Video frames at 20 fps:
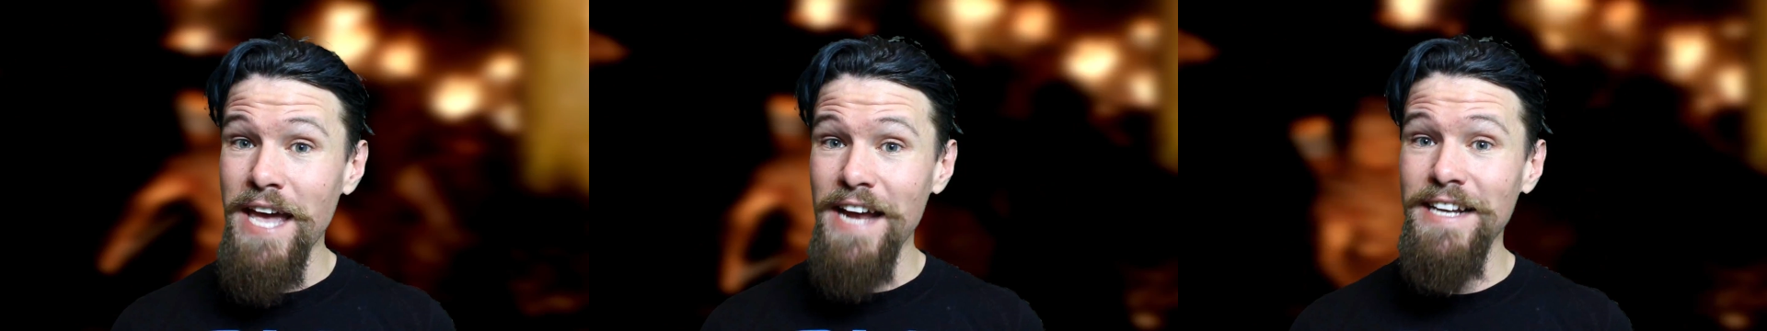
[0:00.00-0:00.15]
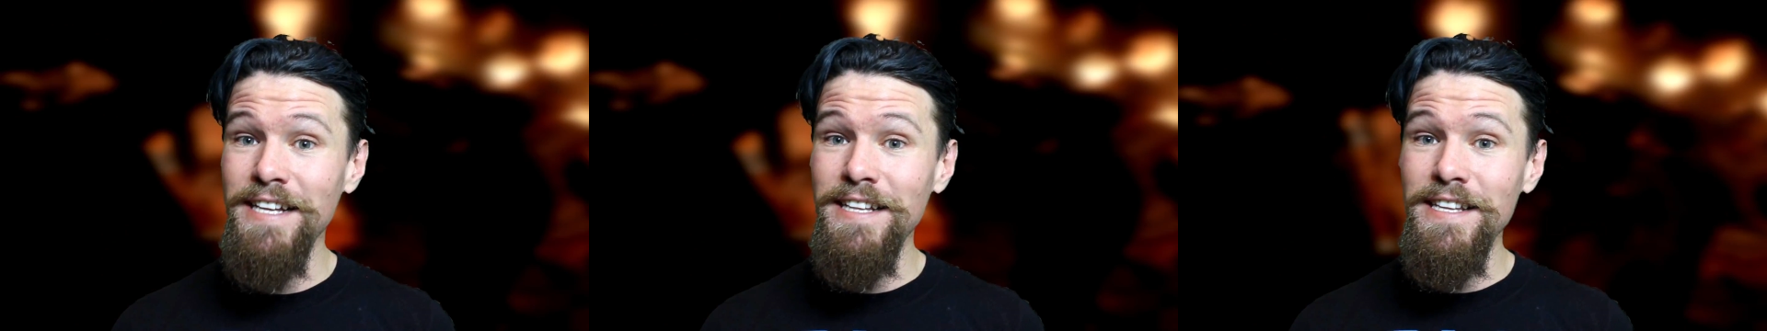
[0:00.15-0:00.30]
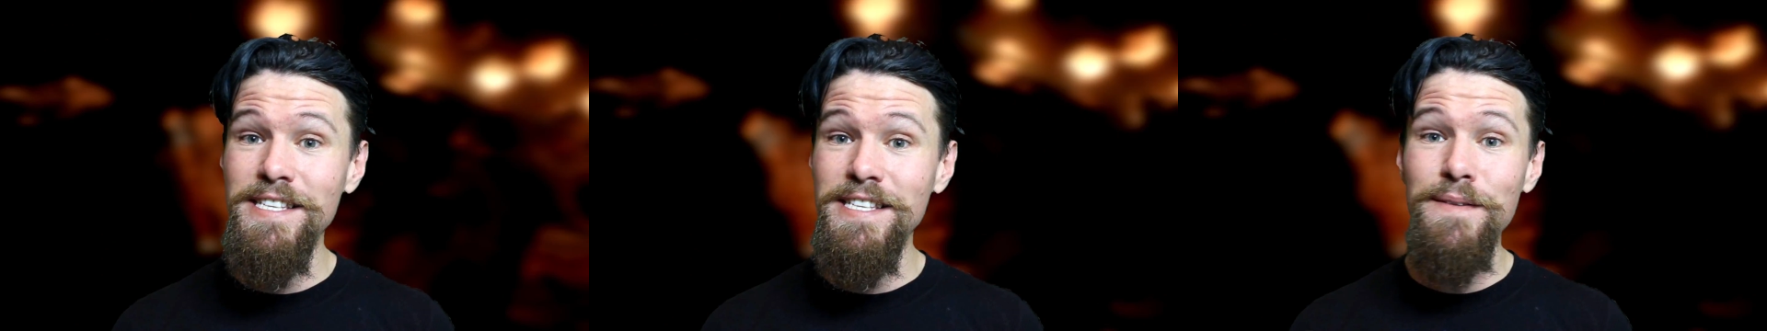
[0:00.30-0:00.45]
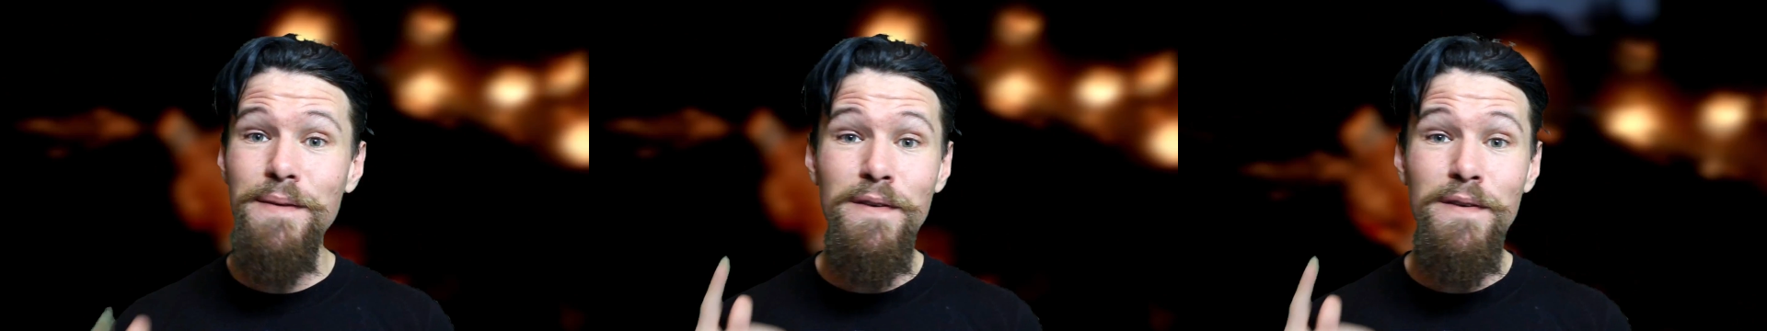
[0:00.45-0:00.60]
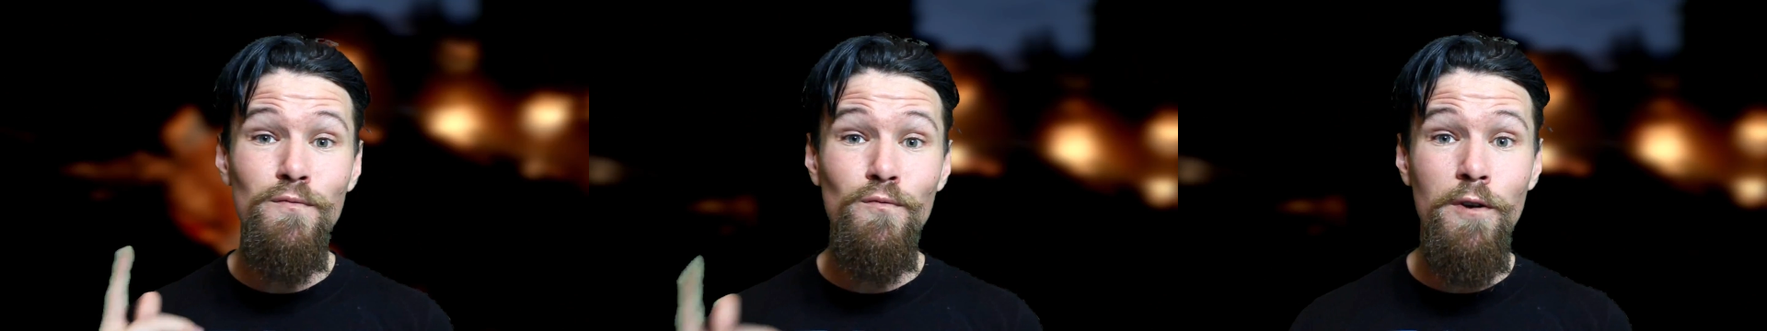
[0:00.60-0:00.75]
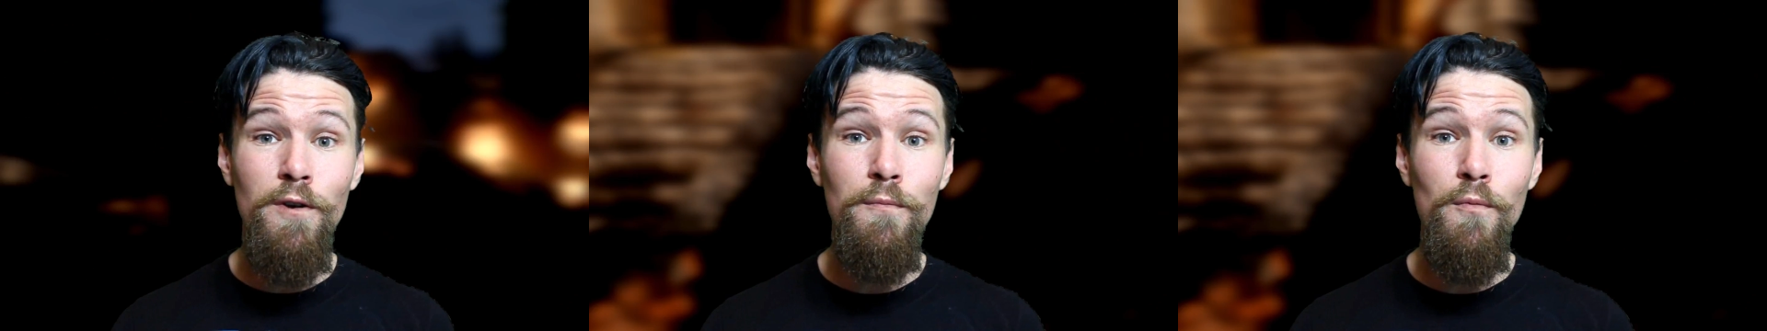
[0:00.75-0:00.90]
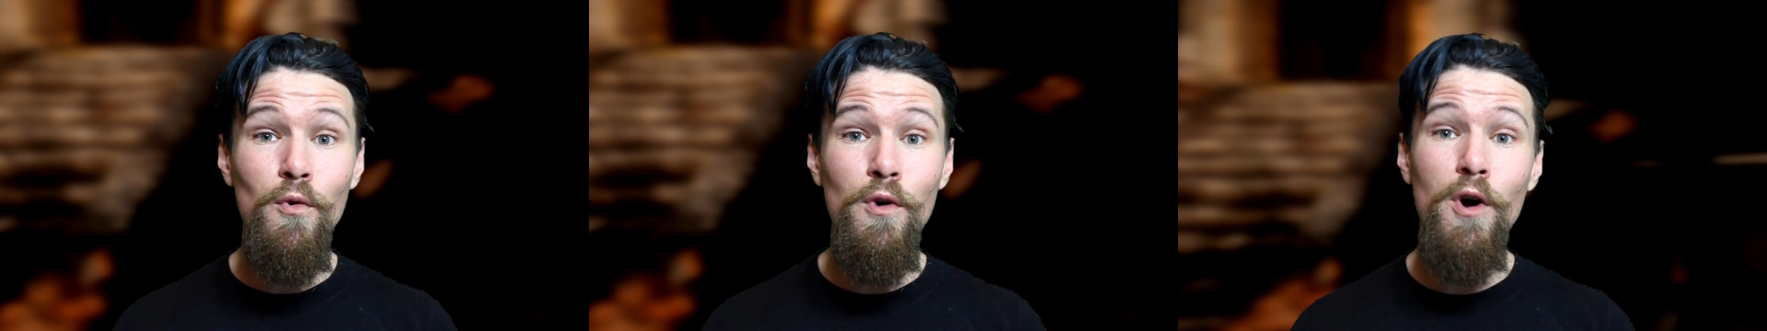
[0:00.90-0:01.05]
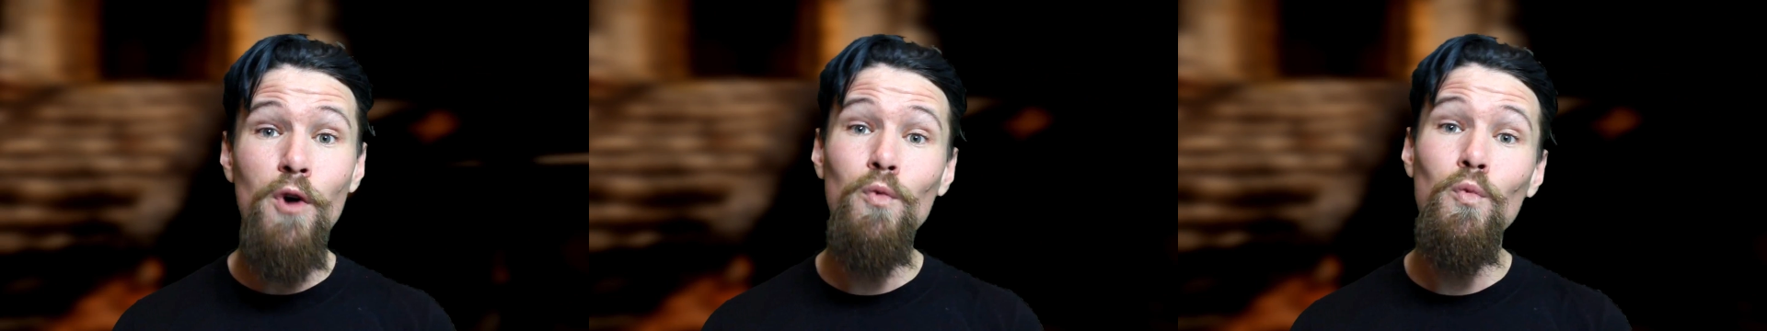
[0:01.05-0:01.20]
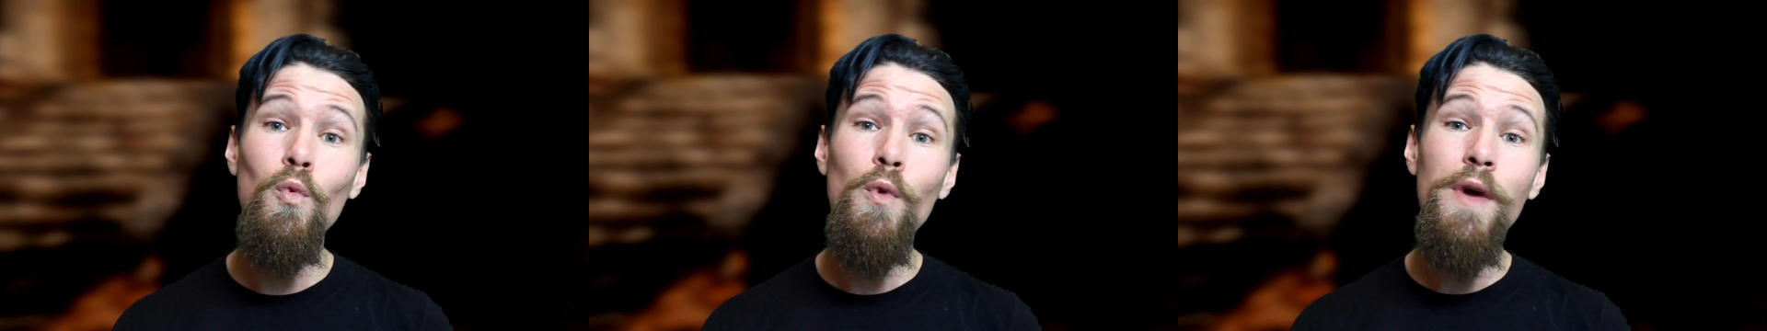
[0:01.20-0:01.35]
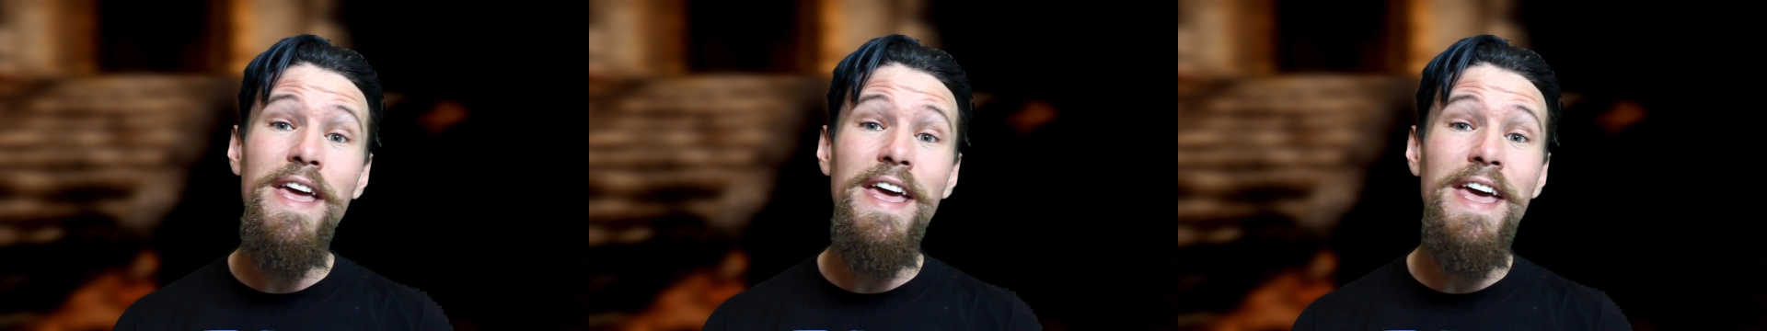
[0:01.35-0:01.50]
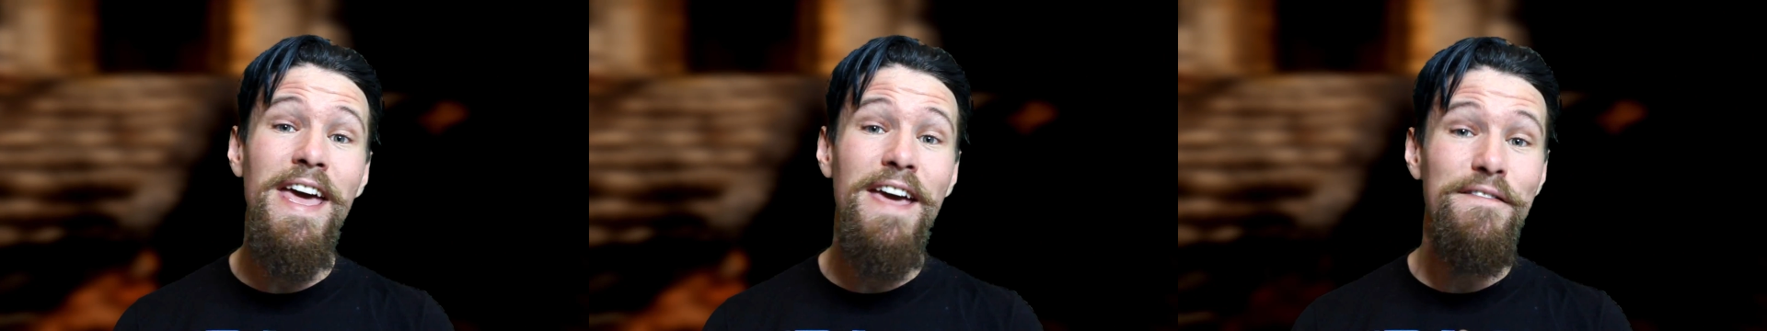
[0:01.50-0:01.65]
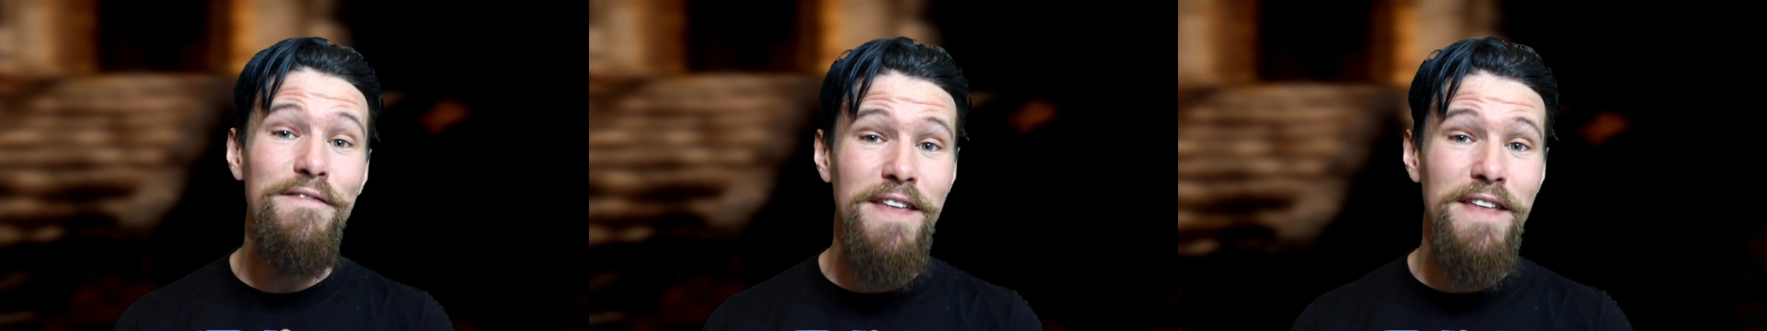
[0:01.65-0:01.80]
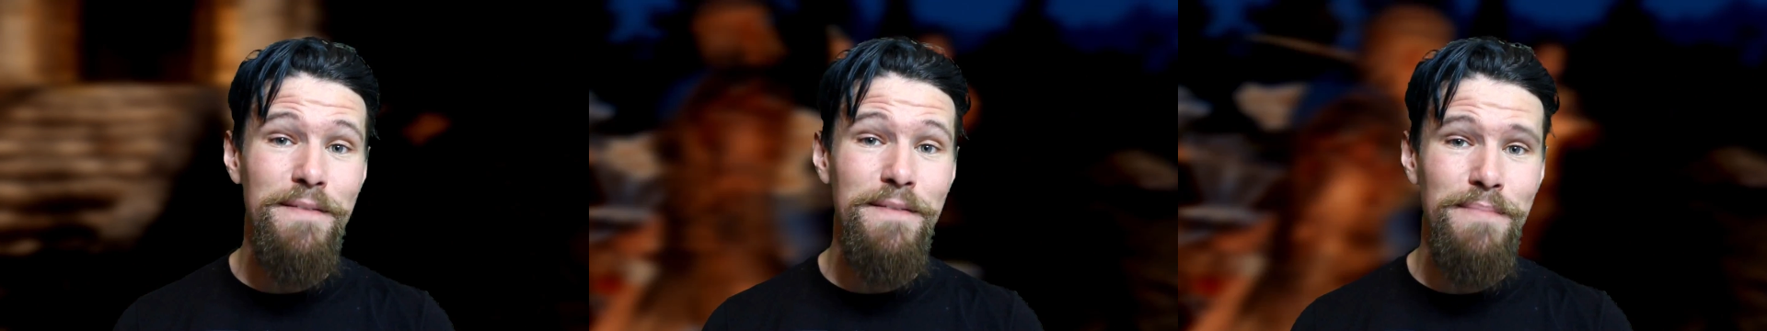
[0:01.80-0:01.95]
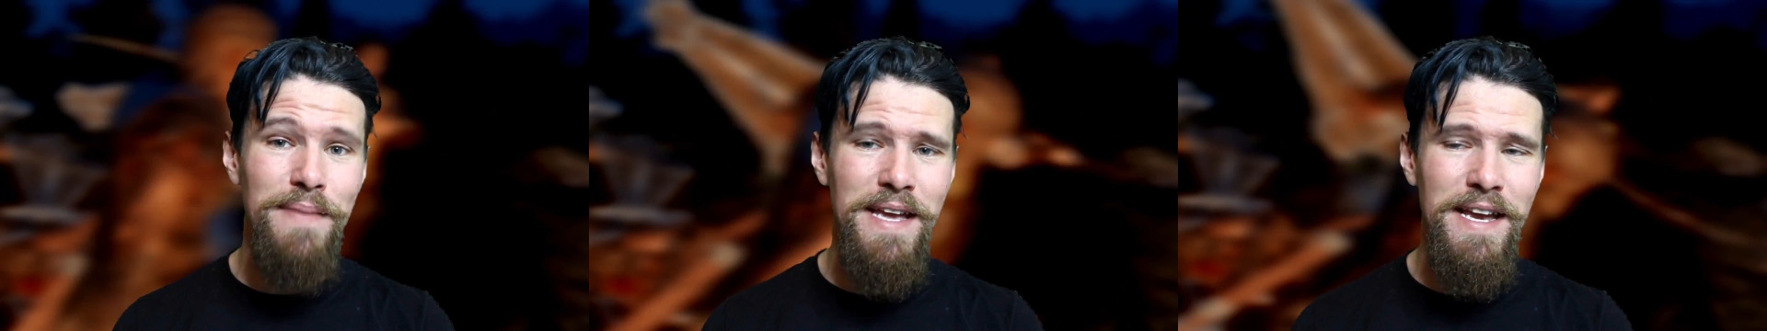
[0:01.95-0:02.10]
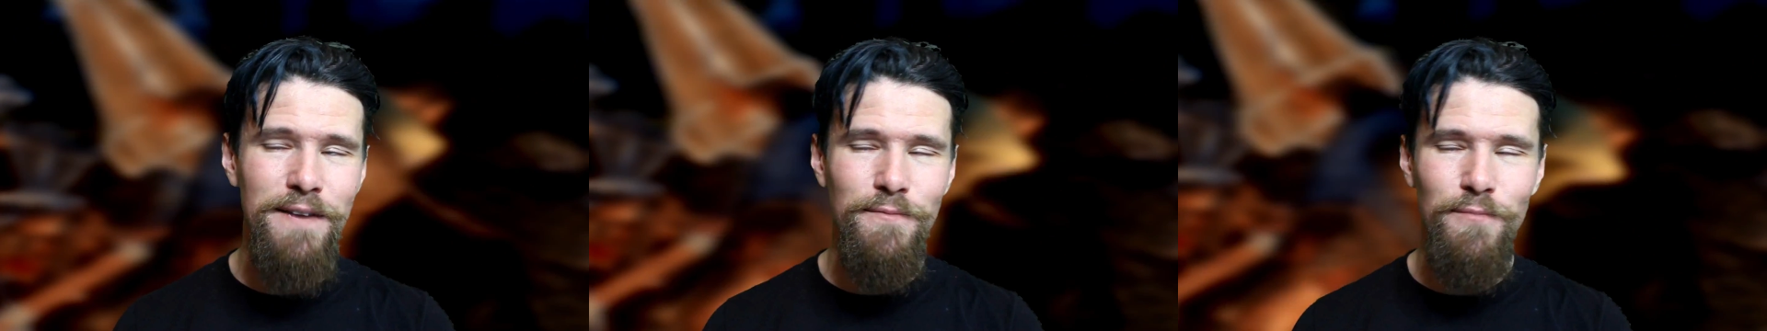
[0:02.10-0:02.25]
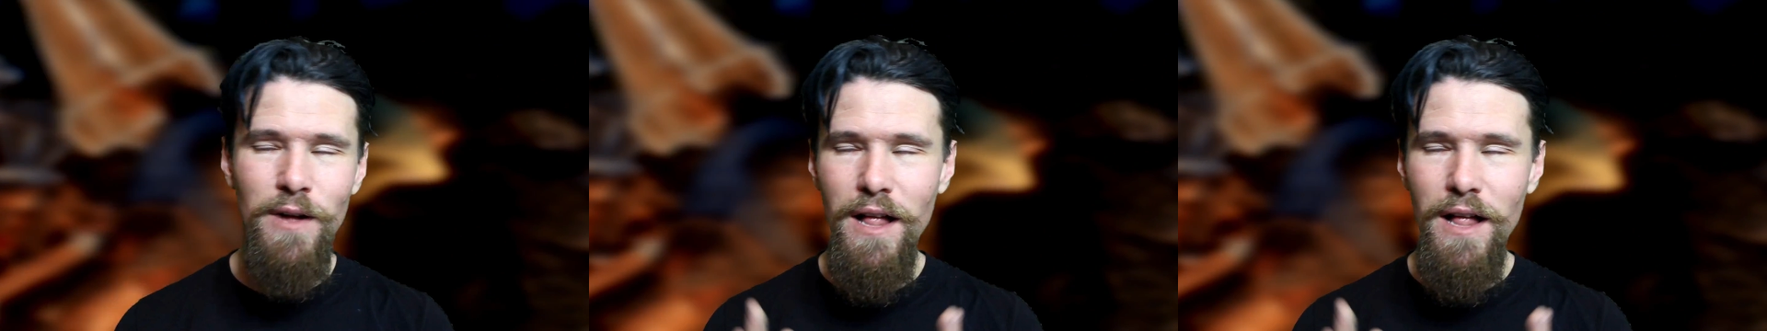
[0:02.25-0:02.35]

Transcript: Cataclysm and RimWorld, where have they been?